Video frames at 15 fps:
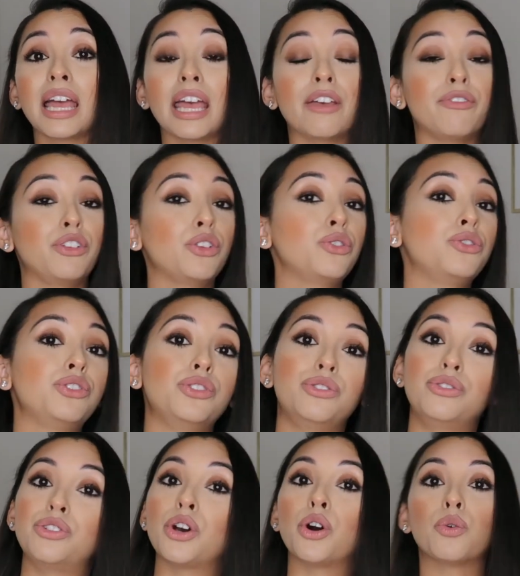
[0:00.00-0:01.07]
if you
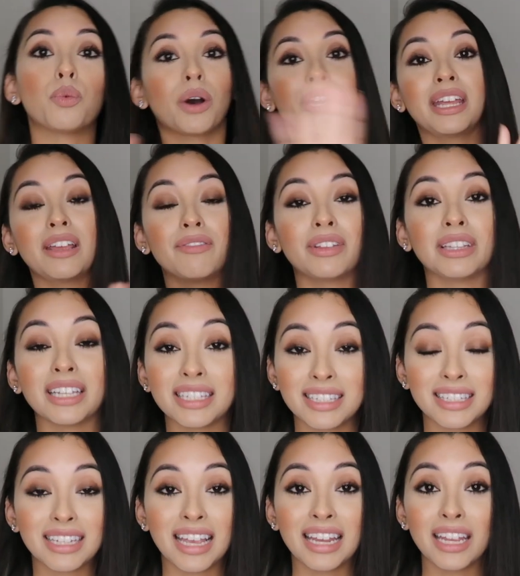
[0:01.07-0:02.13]
don't want to even
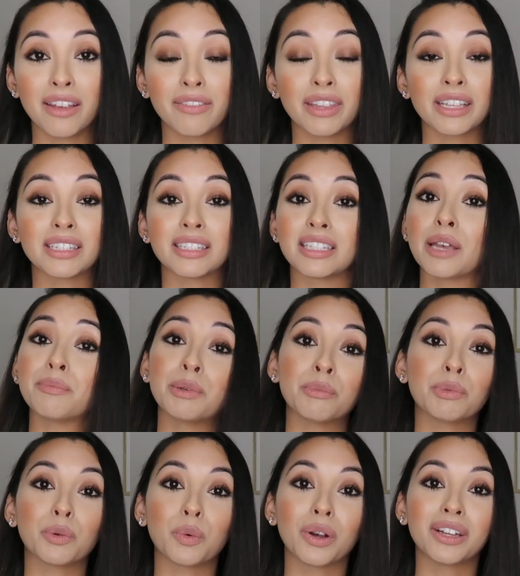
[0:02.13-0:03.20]
listen to any of this, step
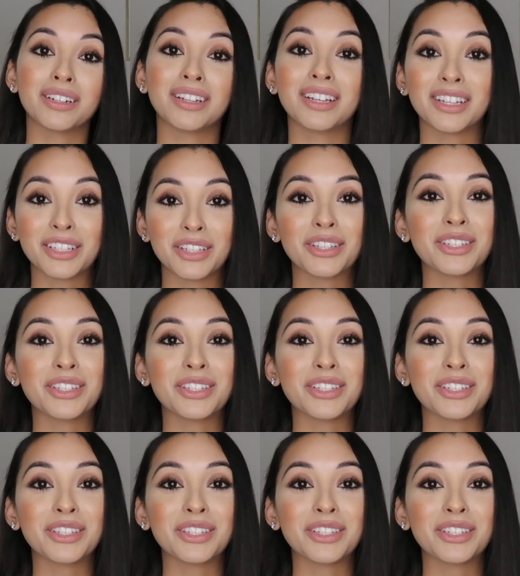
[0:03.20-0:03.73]
number one,